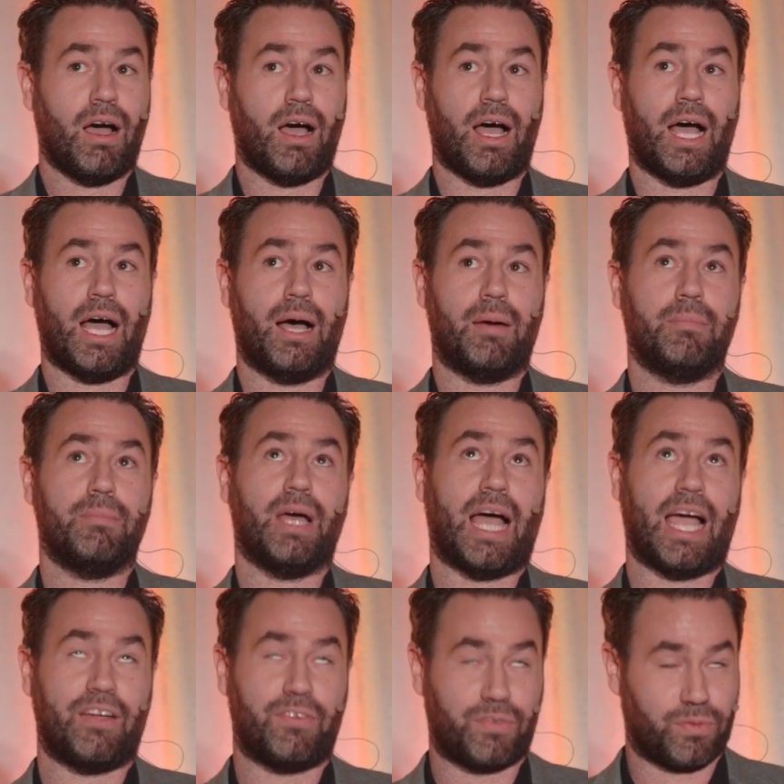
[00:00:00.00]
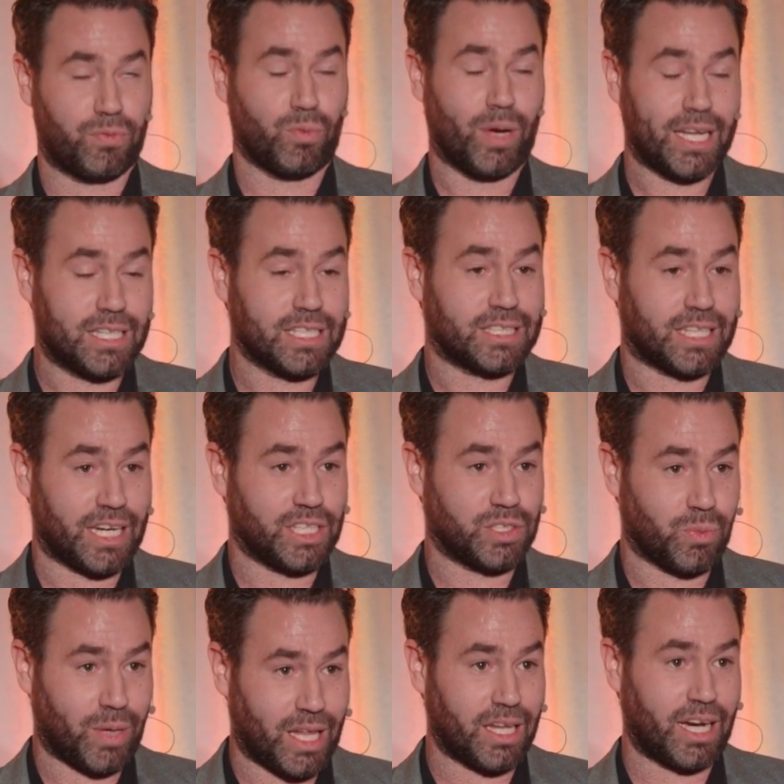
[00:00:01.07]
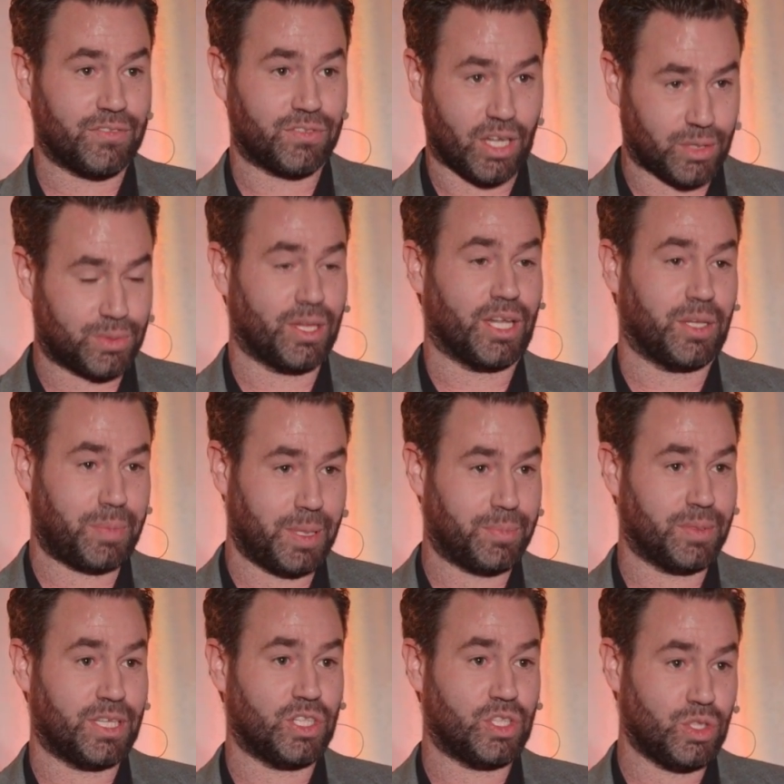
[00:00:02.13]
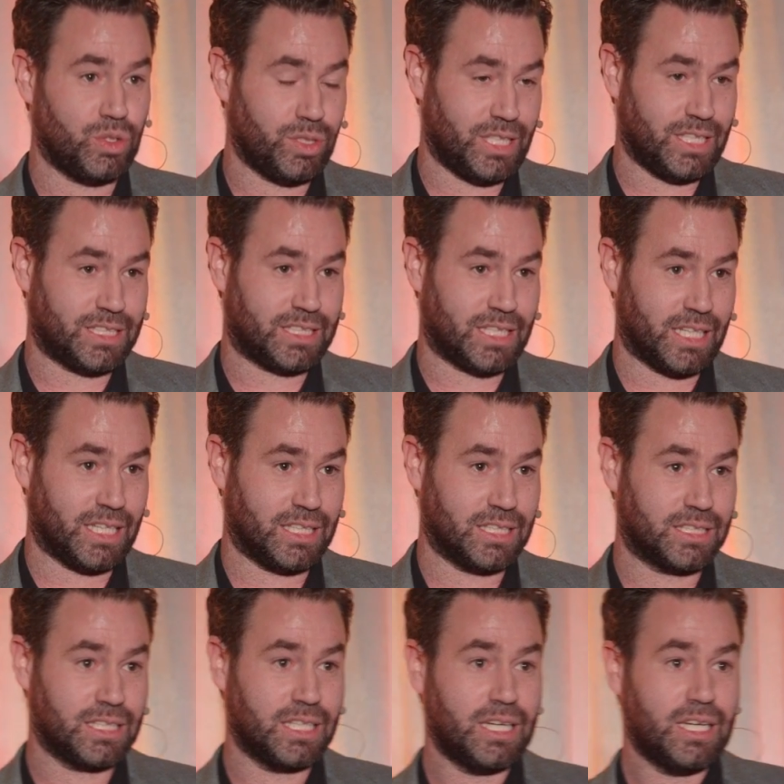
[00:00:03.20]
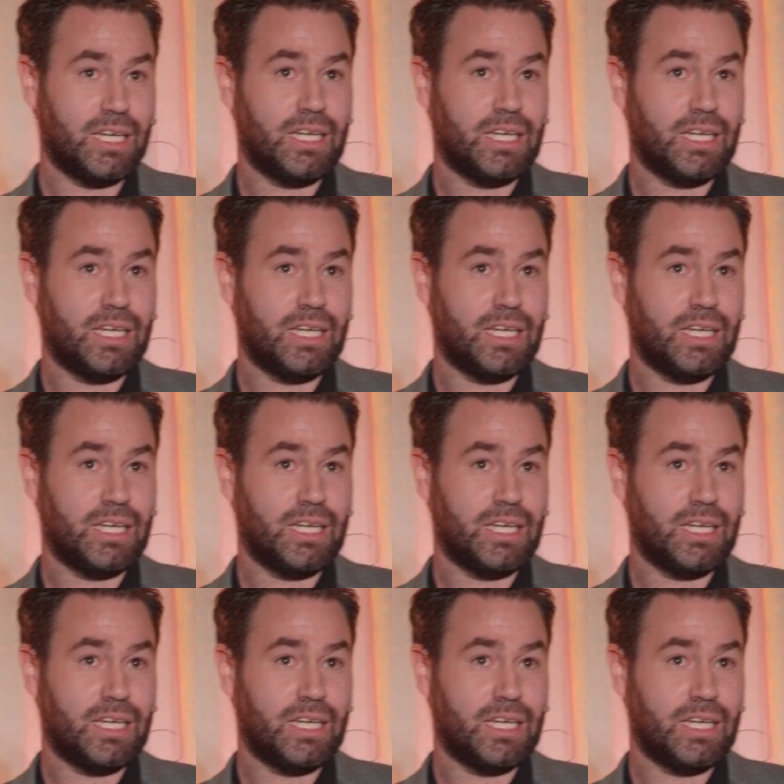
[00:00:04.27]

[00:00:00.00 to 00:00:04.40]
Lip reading: I've read the studies well, and I've talked to a lot of people that do these things.